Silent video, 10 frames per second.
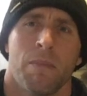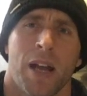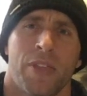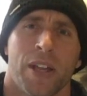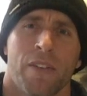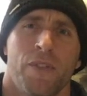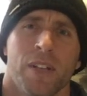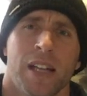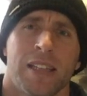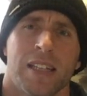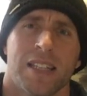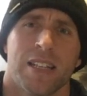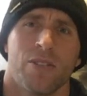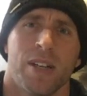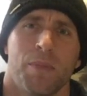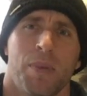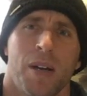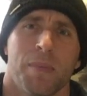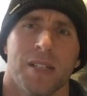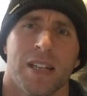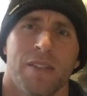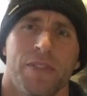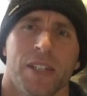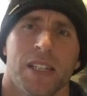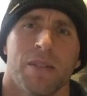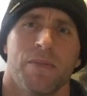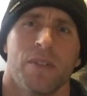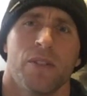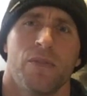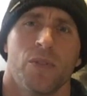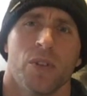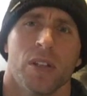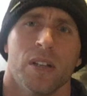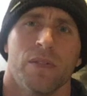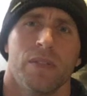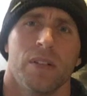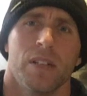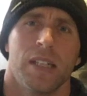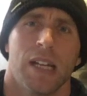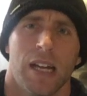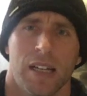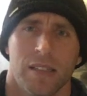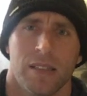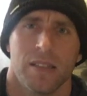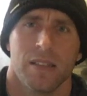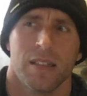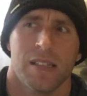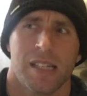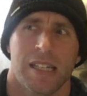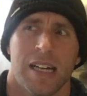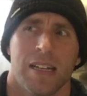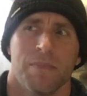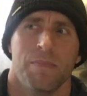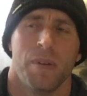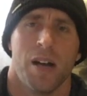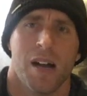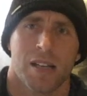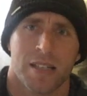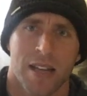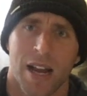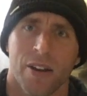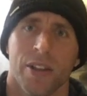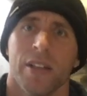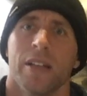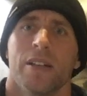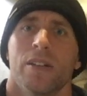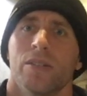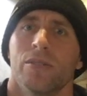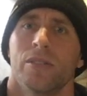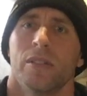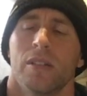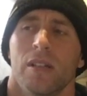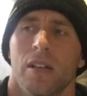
I feel like the accelerator pump is not filling up full of gas, because it kind of bogs down and then goes.